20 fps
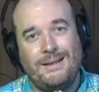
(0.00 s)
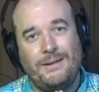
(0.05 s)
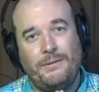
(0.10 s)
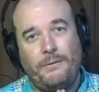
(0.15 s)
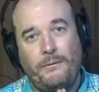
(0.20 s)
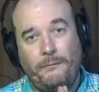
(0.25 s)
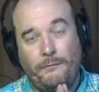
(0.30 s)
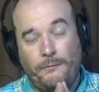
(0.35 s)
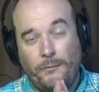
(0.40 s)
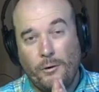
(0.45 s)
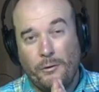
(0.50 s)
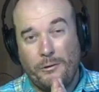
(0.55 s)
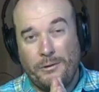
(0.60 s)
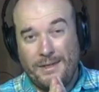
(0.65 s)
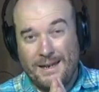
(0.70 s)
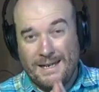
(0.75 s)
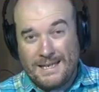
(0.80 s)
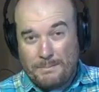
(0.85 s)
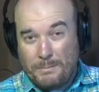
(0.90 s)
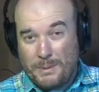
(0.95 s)
for
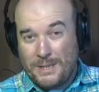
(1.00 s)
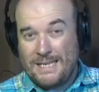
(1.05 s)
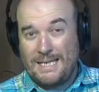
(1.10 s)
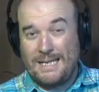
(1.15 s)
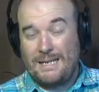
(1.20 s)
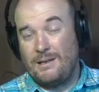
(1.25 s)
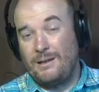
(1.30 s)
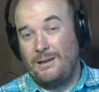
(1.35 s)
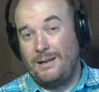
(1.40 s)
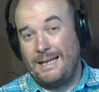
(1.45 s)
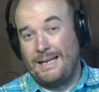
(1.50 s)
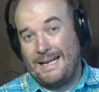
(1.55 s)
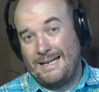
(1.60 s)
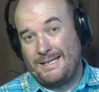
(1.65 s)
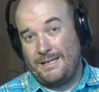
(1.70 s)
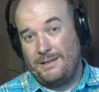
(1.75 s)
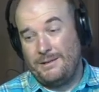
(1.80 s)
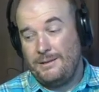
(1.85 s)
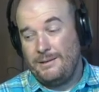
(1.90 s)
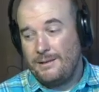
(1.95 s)
this particular
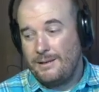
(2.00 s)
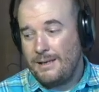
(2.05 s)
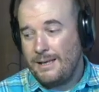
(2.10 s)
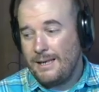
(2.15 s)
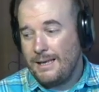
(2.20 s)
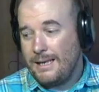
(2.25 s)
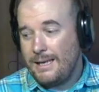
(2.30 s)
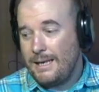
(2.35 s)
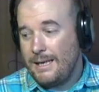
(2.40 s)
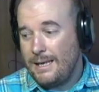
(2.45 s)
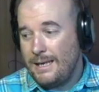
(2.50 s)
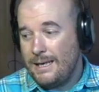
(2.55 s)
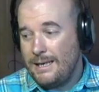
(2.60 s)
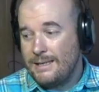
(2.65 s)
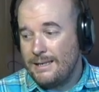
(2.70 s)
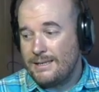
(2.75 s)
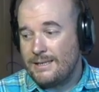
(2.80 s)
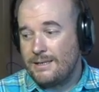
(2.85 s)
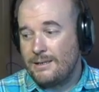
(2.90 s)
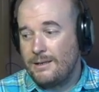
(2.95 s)
lesson
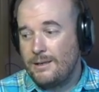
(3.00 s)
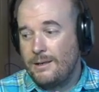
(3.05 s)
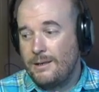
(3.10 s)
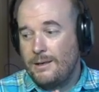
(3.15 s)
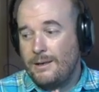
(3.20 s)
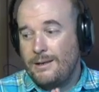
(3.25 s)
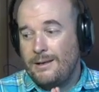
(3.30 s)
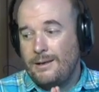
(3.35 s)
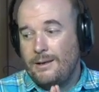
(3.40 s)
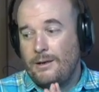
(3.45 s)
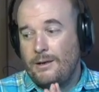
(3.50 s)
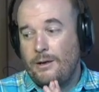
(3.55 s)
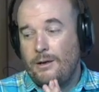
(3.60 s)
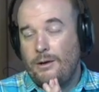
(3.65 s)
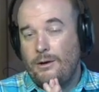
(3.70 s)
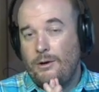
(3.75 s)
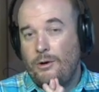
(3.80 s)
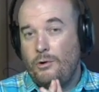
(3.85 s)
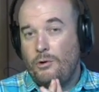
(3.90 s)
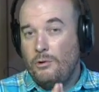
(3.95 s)
is
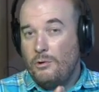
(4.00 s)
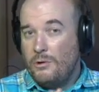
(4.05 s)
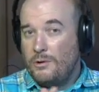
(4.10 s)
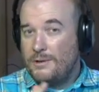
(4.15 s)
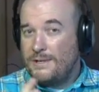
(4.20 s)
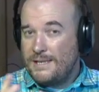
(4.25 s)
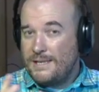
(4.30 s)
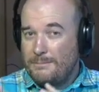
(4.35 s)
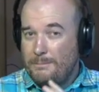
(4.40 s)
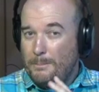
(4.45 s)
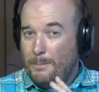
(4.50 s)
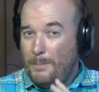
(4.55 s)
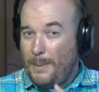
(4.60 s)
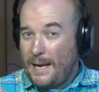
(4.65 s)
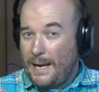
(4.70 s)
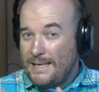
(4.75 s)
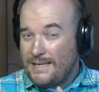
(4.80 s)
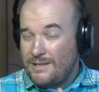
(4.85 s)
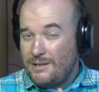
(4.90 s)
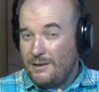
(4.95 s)
chords and
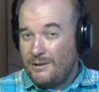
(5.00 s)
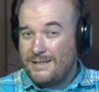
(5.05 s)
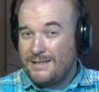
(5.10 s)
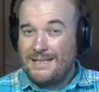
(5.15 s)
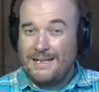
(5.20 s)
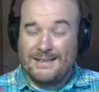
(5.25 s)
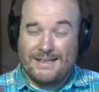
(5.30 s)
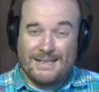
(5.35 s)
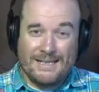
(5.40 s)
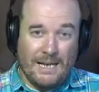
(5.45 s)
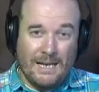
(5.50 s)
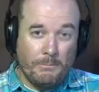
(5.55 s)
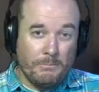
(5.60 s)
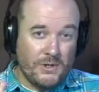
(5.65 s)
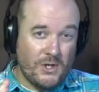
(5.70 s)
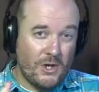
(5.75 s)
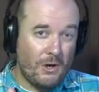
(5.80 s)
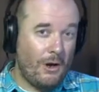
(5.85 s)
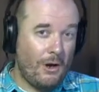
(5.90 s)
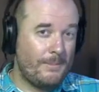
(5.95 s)
bass notes. Now,
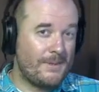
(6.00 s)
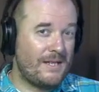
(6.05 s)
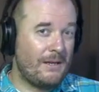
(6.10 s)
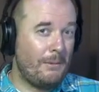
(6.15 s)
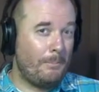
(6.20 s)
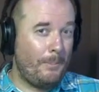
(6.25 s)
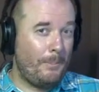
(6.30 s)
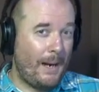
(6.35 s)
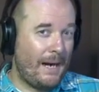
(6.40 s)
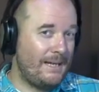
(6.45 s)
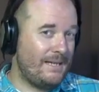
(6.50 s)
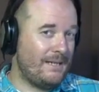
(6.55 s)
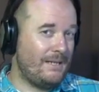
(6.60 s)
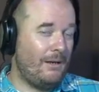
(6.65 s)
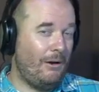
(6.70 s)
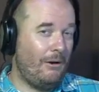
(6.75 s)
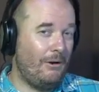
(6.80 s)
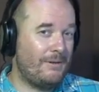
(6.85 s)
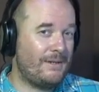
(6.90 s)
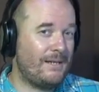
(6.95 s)
sometimes the bass
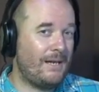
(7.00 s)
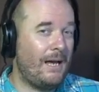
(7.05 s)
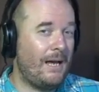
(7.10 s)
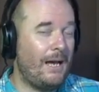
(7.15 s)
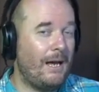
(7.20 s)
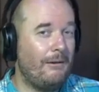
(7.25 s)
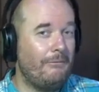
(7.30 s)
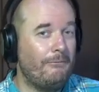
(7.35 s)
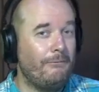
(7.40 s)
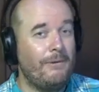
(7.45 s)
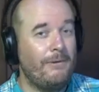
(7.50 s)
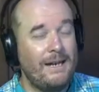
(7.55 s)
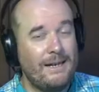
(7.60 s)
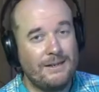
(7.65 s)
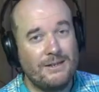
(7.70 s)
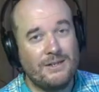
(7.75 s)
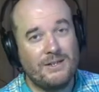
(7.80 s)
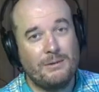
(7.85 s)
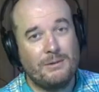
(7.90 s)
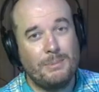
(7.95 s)
notes are
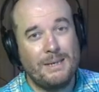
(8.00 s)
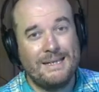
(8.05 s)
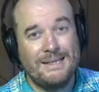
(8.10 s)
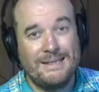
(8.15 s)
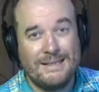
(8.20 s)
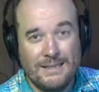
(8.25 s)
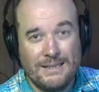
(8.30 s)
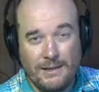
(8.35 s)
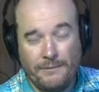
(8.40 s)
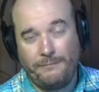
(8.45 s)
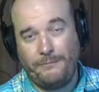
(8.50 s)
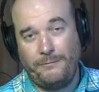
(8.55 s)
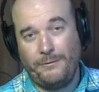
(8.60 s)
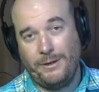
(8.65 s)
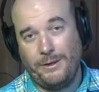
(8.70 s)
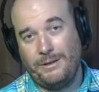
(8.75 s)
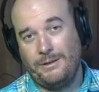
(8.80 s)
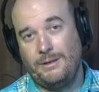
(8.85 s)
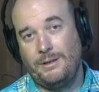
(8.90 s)
written to be different